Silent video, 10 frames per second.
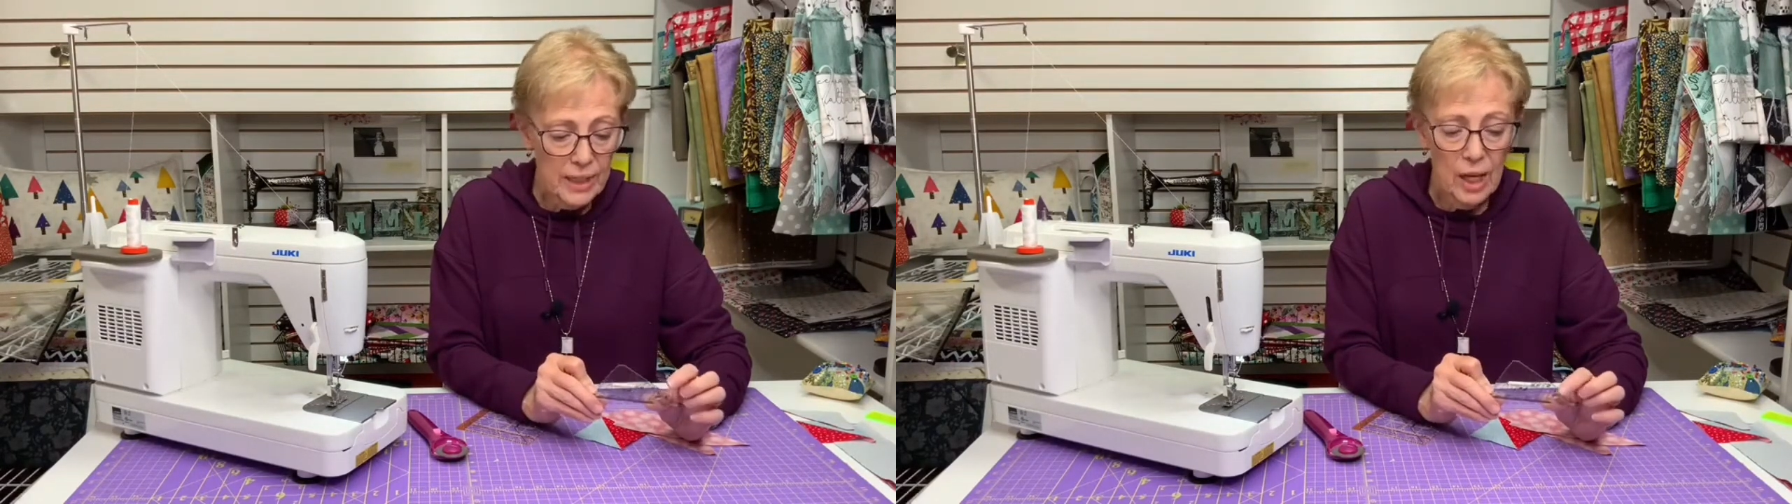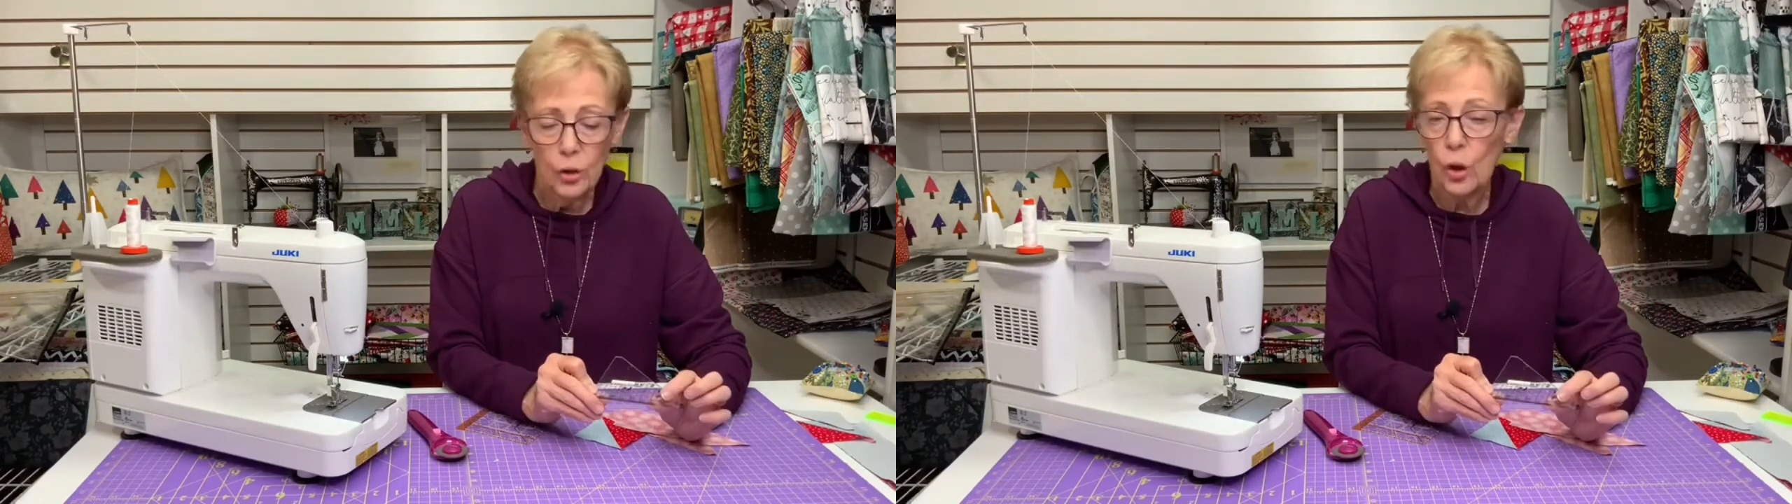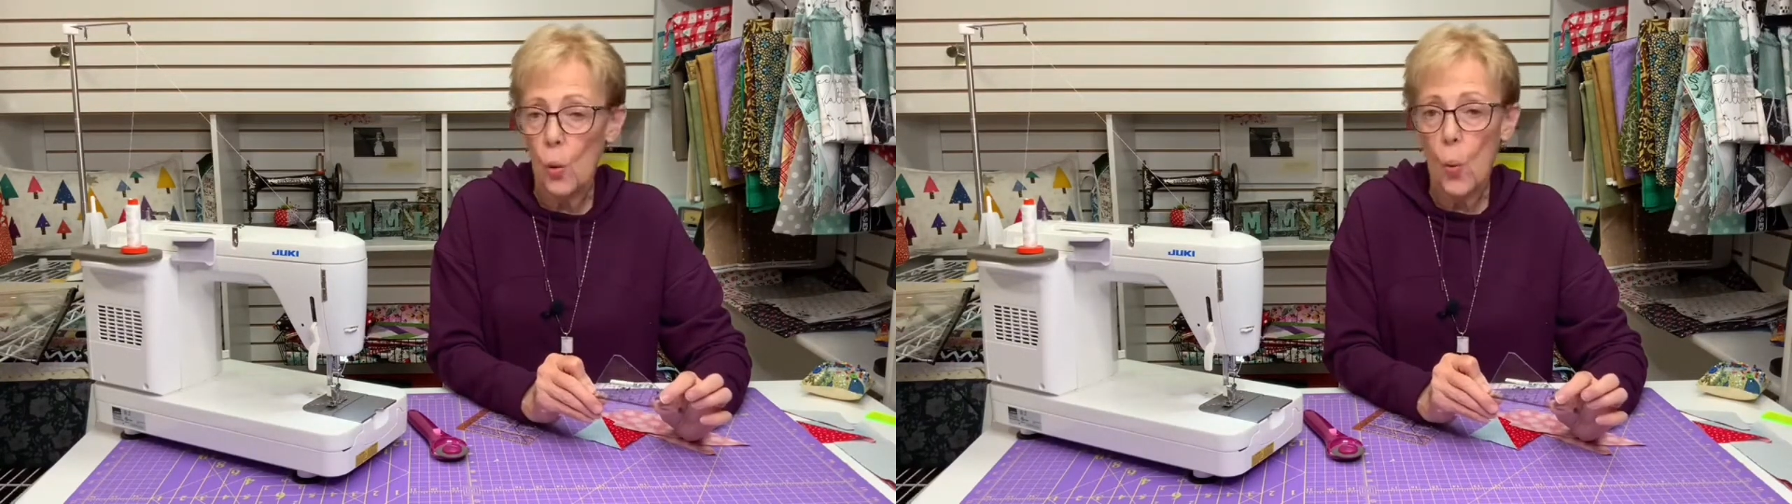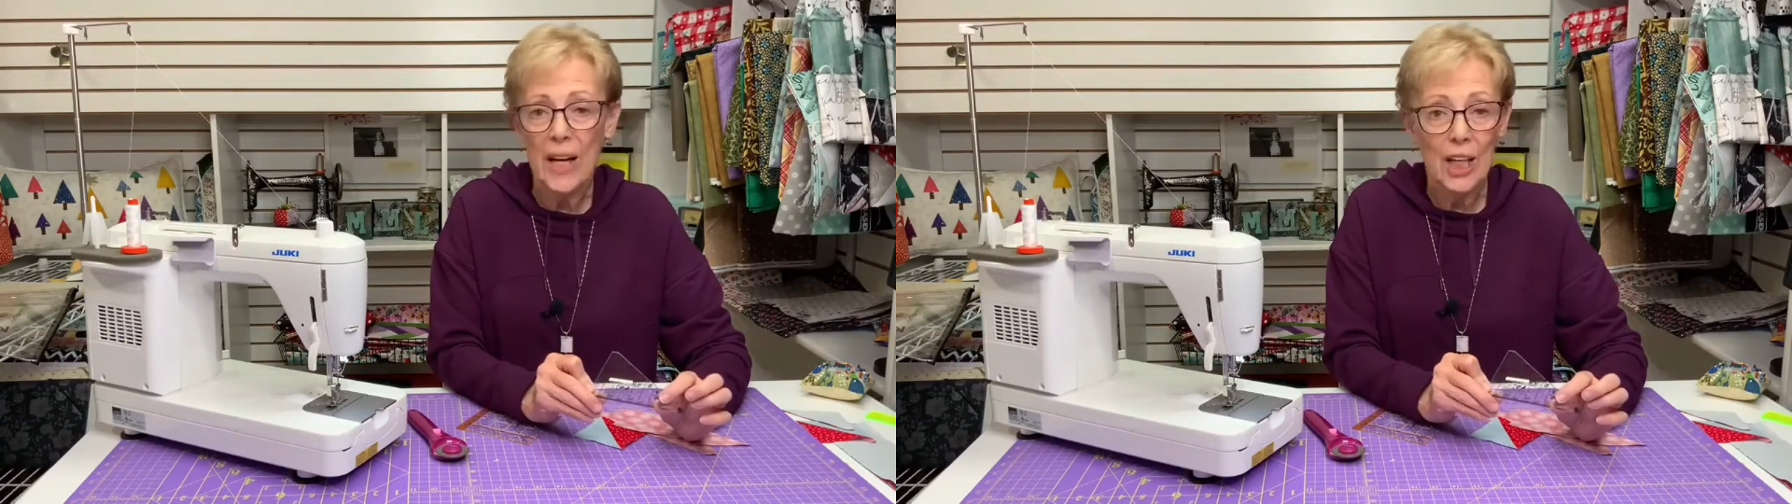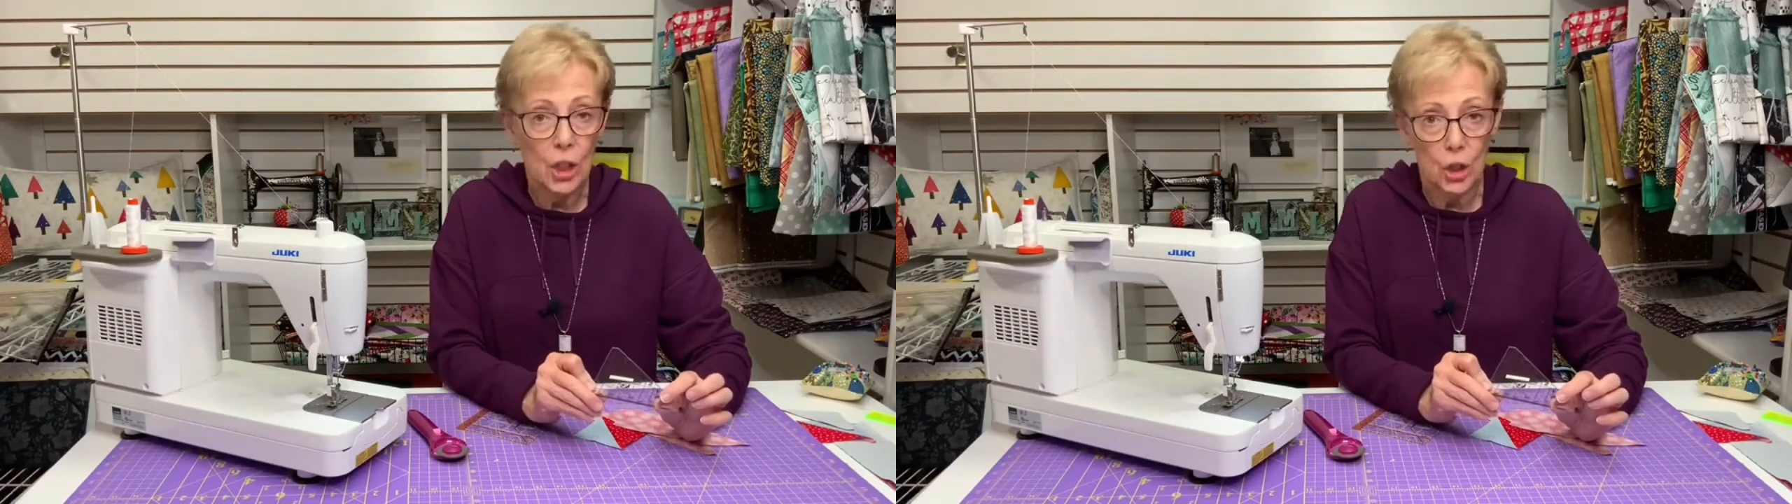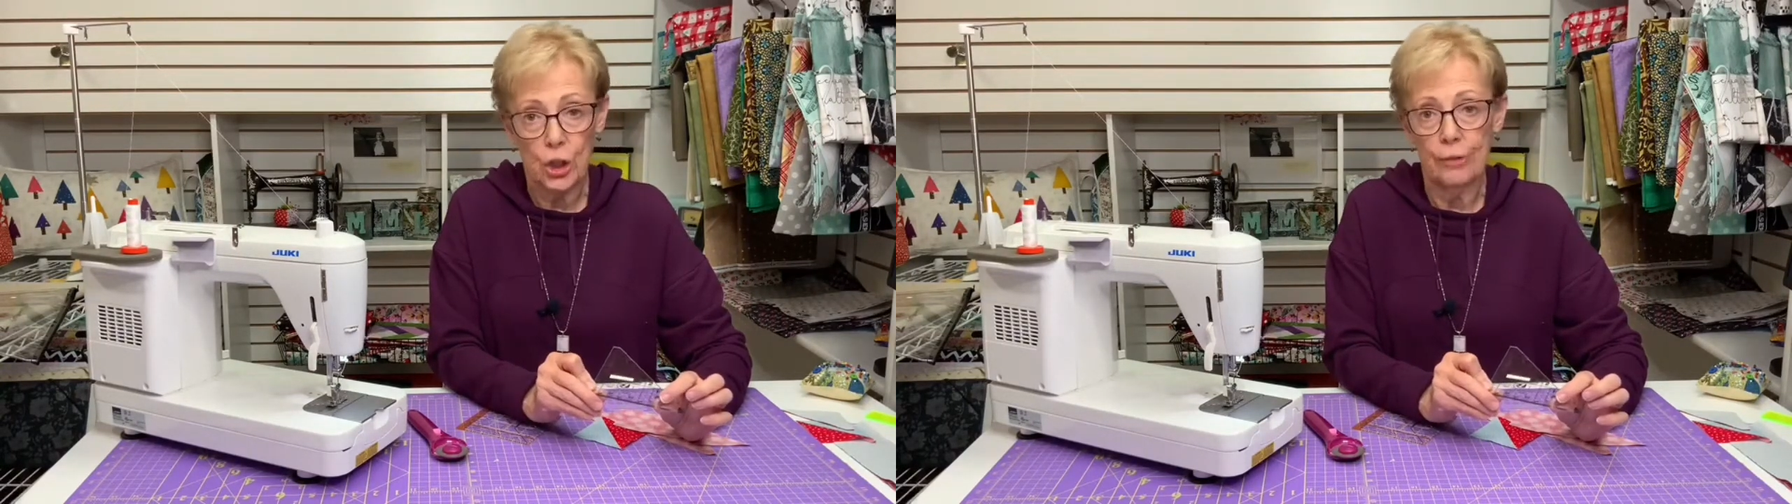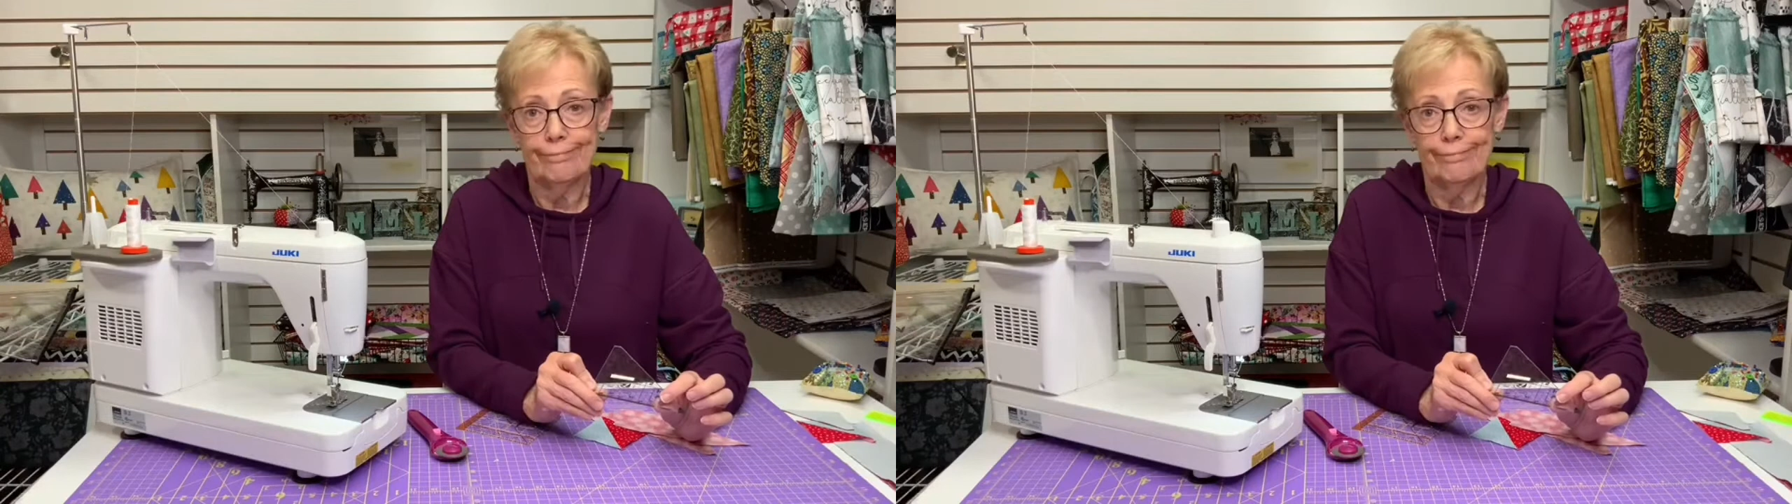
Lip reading: down to a 1 inch.